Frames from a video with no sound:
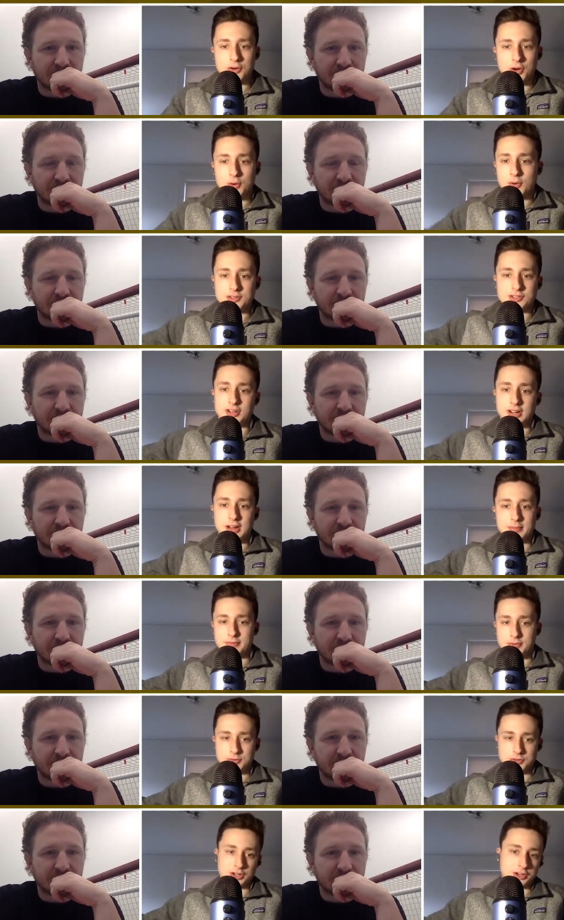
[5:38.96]
Speaker 1: know what it's going to come in
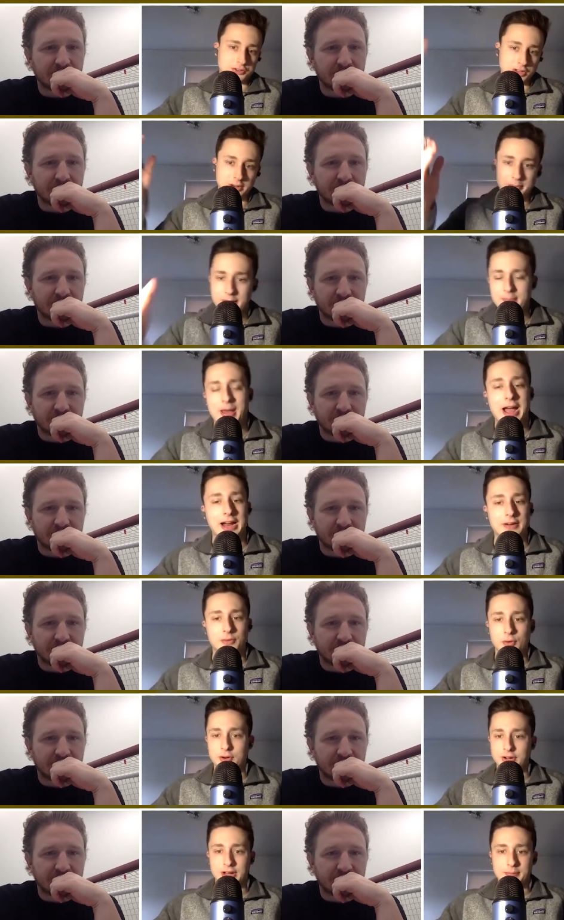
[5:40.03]
future years. You got to pay
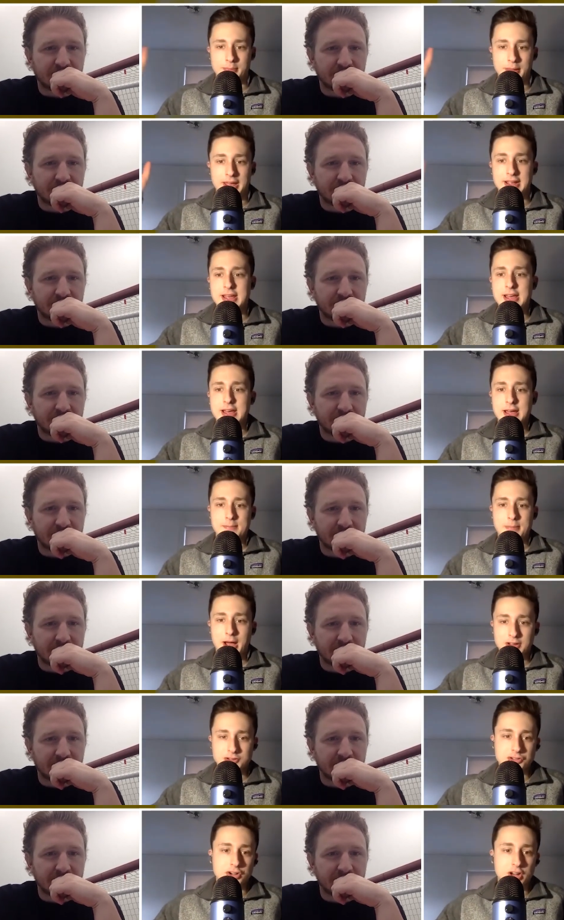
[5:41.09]
McAvoy, you got to pay
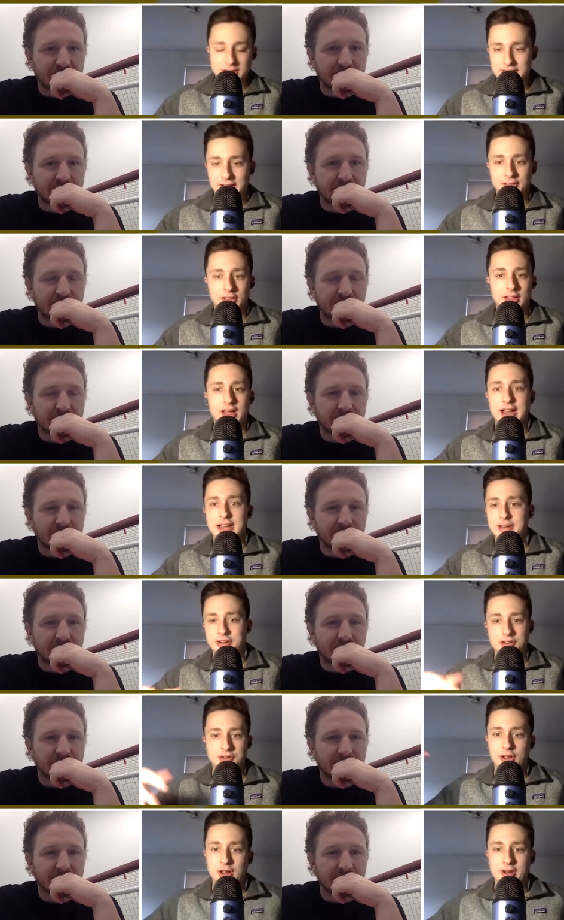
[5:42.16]
Pastrnak down the line,
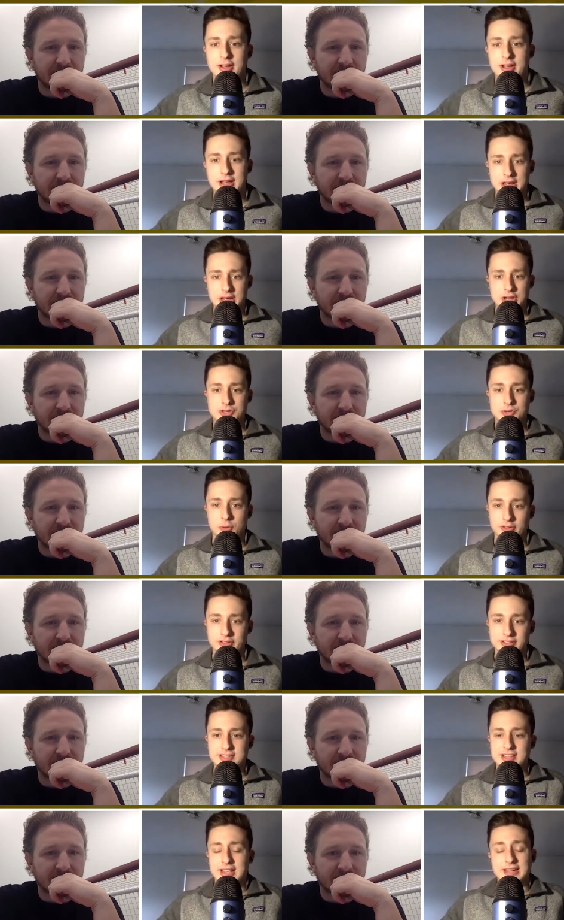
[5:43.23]
you you got to do all
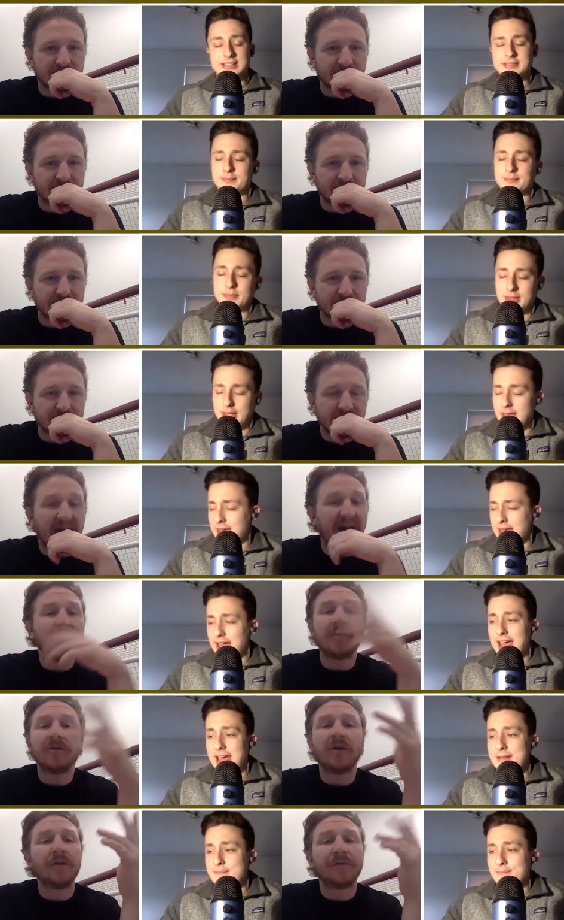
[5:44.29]
these things.
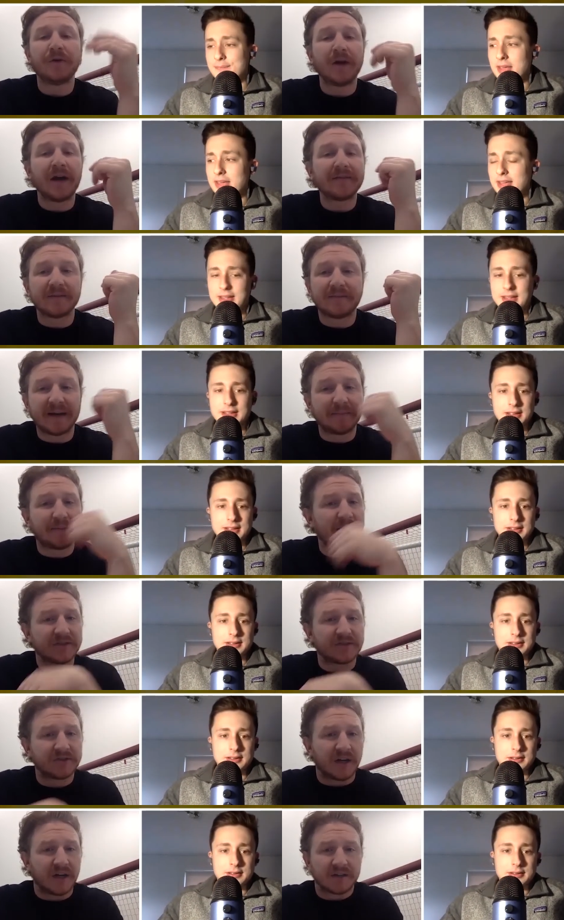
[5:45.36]
Speaker 2: I don't and, know if you have to pay
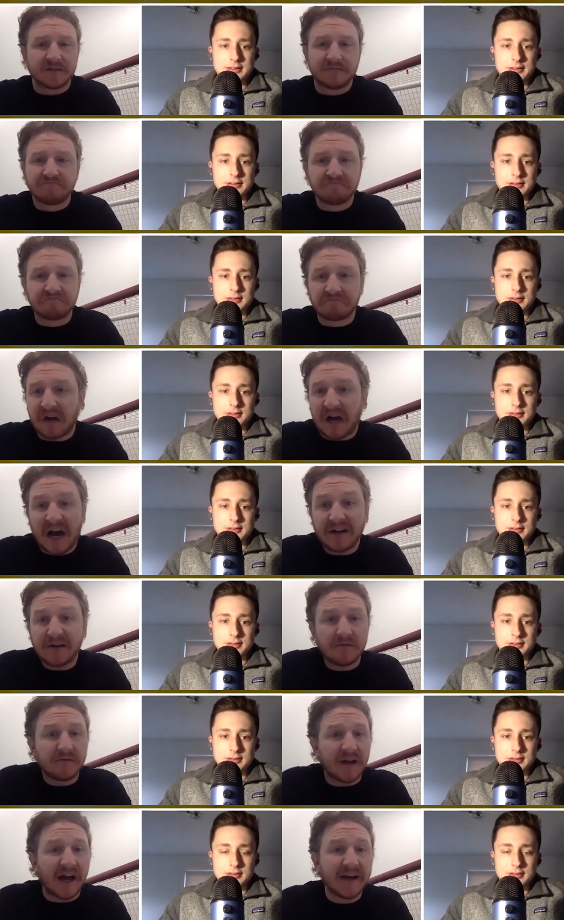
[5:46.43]
Pastrnak. I don't.
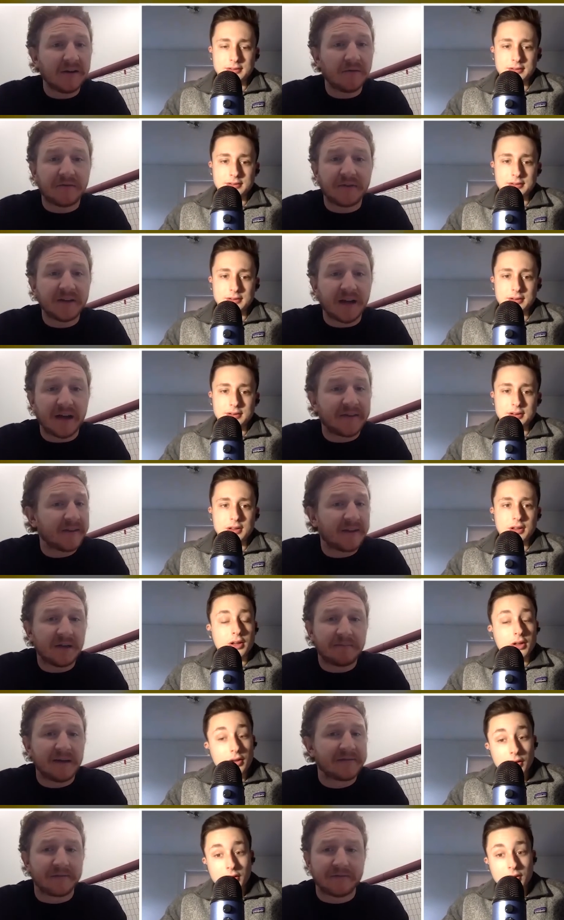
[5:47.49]
I don't think. I think he'll
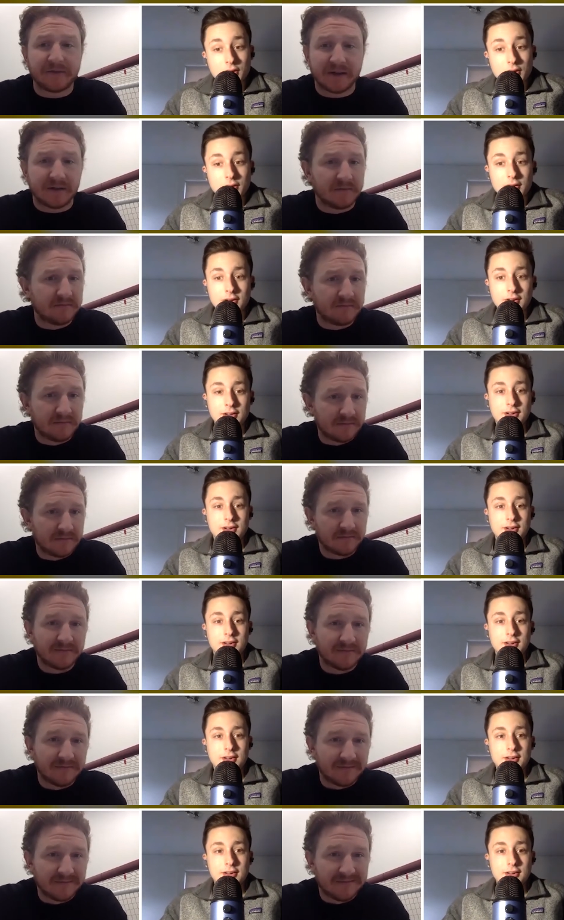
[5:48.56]
play for free.
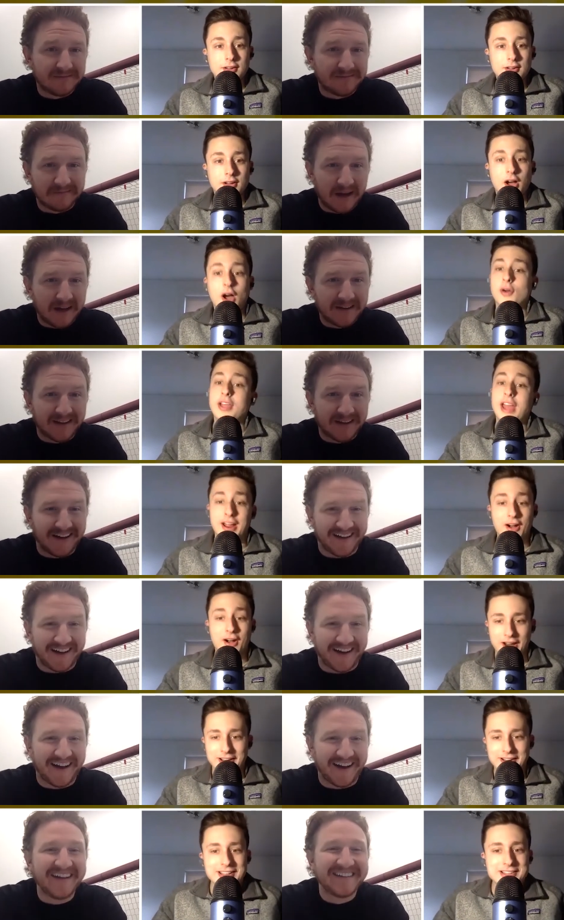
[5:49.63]
Speaker 1: Okay, all
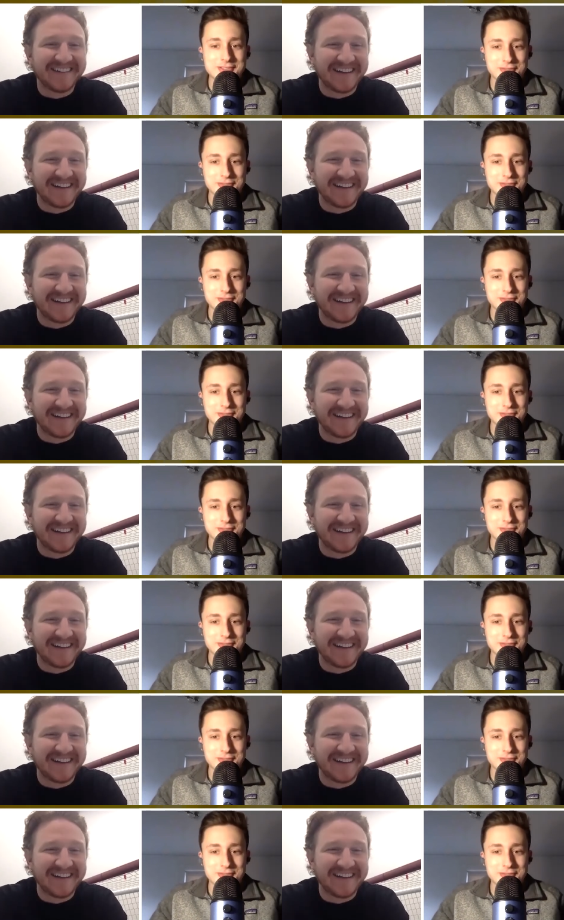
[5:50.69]
right, that's